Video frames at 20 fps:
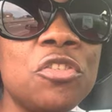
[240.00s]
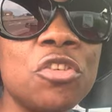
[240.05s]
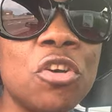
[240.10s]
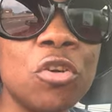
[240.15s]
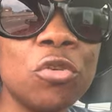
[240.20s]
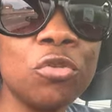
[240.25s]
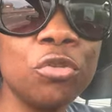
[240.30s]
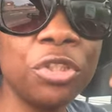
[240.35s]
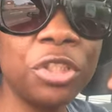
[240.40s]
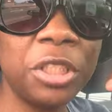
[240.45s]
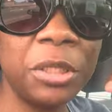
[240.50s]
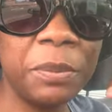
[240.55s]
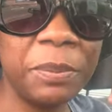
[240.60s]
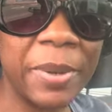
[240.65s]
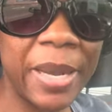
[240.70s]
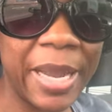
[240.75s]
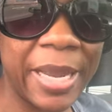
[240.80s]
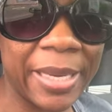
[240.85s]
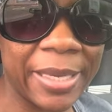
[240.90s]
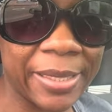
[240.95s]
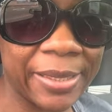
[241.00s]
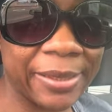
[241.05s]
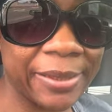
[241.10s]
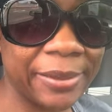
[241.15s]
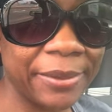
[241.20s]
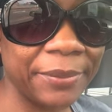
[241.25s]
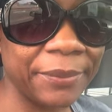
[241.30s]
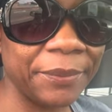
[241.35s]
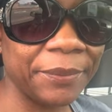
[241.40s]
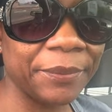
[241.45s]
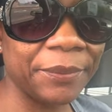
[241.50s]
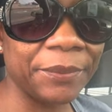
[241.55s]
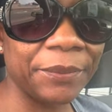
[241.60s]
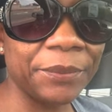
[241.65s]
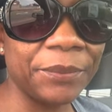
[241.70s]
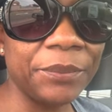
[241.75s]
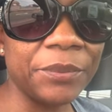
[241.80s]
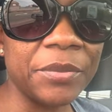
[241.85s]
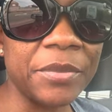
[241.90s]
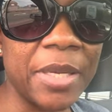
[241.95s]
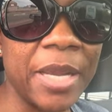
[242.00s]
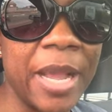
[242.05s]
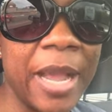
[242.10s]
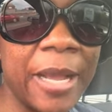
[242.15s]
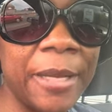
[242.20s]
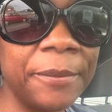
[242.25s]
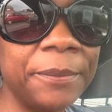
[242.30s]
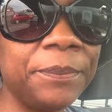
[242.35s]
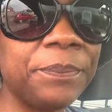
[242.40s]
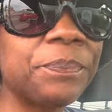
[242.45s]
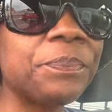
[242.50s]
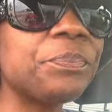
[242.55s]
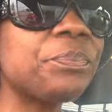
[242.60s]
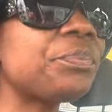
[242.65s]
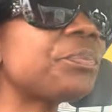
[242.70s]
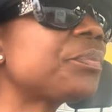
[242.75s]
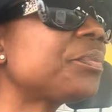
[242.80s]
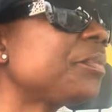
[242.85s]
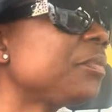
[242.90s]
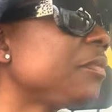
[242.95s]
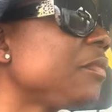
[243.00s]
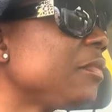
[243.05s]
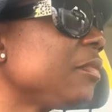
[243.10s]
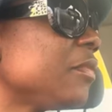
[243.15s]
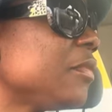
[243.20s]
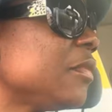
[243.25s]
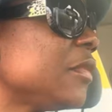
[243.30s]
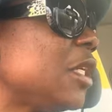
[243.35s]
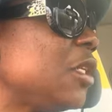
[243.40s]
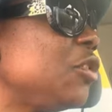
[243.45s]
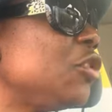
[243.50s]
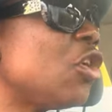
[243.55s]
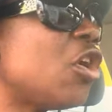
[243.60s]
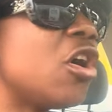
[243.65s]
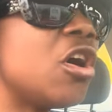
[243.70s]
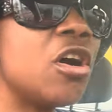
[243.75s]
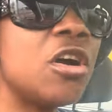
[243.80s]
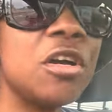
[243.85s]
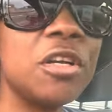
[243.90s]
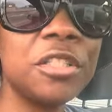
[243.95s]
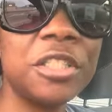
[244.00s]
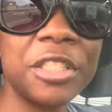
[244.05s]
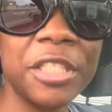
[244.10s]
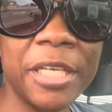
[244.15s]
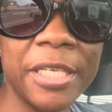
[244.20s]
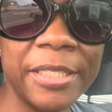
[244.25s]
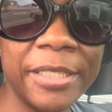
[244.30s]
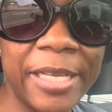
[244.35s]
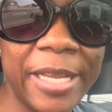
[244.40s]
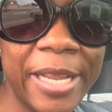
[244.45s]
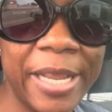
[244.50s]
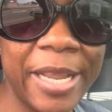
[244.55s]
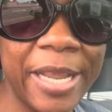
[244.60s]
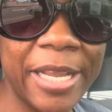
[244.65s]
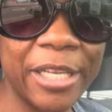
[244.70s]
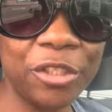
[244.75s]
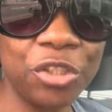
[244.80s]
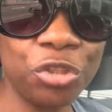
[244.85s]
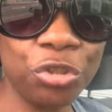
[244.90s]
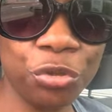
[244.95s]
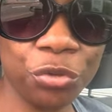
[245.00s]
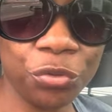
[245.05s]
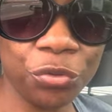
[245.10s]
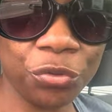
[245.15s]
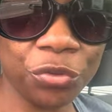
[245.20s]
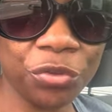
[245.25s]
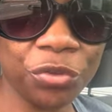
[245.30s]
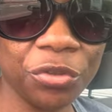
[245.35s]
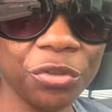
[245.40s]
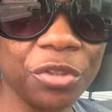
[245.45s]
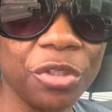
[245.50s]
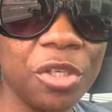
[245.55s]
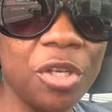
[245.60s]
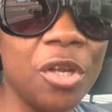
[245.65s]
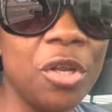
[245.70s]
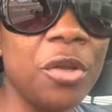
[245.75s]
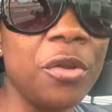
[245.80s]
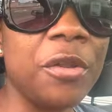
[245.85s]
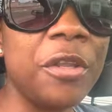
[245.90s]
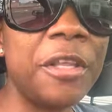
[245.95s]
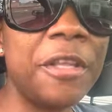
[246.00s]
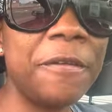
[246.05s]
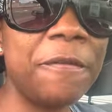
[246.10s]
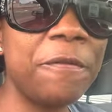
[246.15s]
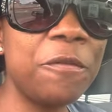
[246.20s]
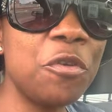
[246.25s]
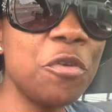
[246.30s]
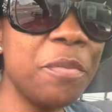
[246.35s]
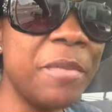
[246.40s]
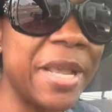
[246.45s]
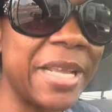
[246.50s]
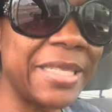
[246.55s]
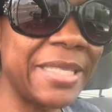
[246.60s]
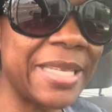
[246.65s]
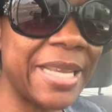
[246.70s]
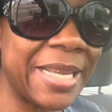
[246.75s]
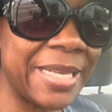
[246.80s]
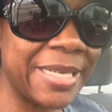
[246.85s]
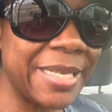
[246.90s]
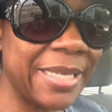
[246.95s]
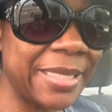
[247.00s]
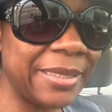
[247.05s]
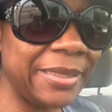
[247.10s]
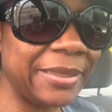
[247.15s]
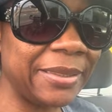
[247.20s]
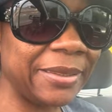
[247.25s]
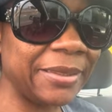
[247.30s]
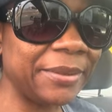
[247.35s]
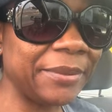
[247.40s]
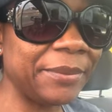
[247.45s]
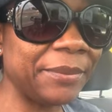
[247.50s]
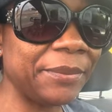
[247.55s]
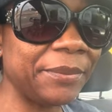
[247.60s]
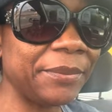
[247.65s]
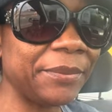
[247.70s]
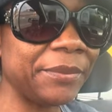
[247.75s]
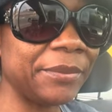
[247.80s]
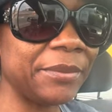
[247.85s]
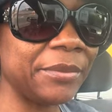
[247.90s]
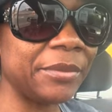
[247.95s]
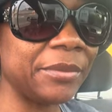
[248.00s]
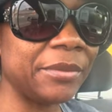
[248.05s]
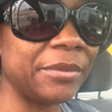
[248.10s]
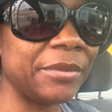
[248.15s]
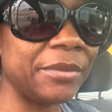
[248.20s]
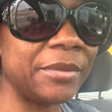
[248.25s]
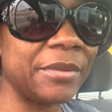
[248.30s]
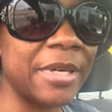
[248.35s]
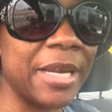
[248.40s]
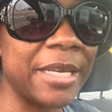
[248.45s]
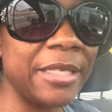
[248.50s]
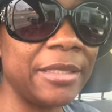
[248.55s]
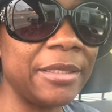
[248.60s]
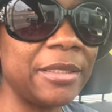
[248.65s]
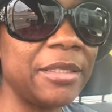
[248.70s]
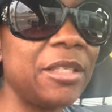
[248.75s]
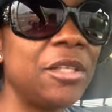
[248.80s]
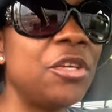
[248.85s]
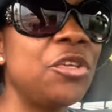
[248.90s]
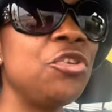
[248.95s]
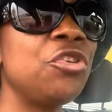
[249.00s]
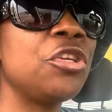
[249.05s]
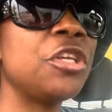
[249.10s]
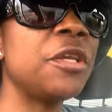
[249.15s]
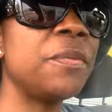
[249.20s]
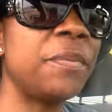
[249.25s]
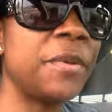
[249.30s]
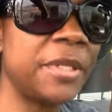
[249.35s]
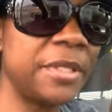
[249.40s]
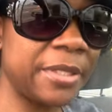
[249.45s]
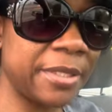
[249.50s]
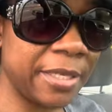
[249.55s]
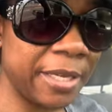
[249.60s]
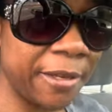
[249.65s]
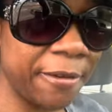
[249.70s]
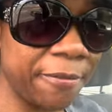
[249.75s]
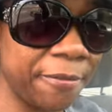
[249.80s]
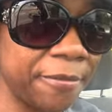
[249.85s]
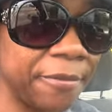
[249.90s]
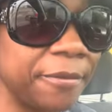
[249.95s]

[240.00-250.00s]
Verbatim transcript: your Gucci bag yeah, your Chanel shoes if you maintain it right you keep it safe